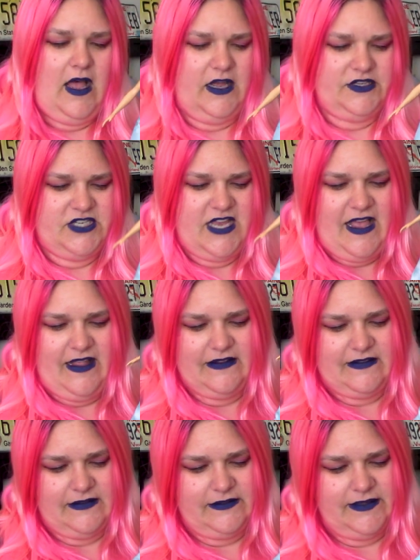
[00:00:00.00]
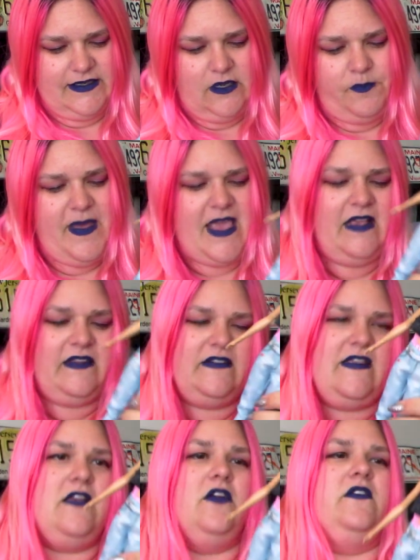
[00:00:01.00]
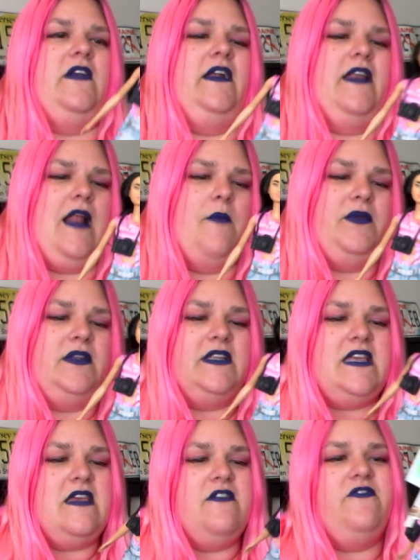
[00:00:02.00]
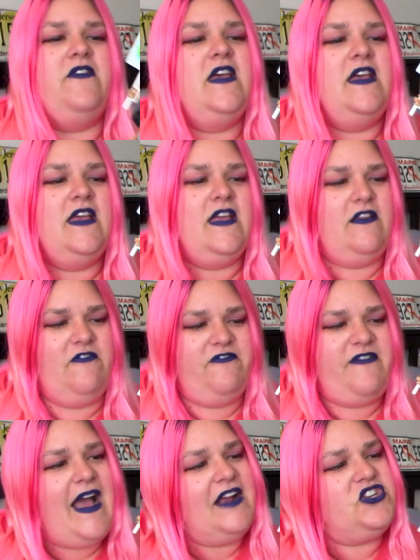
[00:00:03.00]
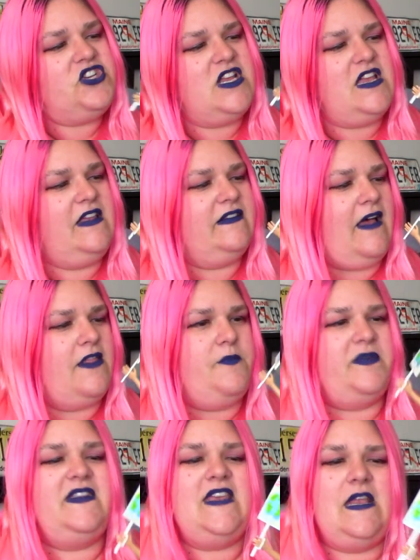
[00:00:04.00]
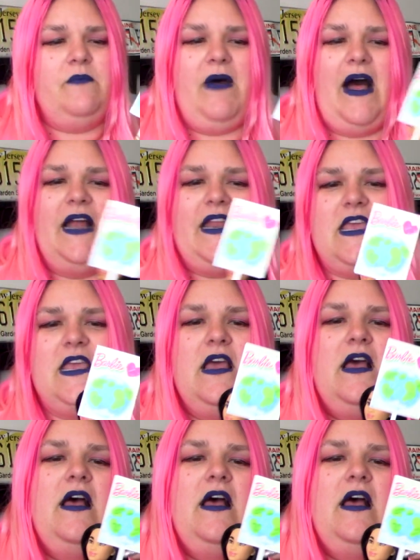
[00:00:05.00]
She has little pink sneakers on, and I believe, in fact, she is on the petite body.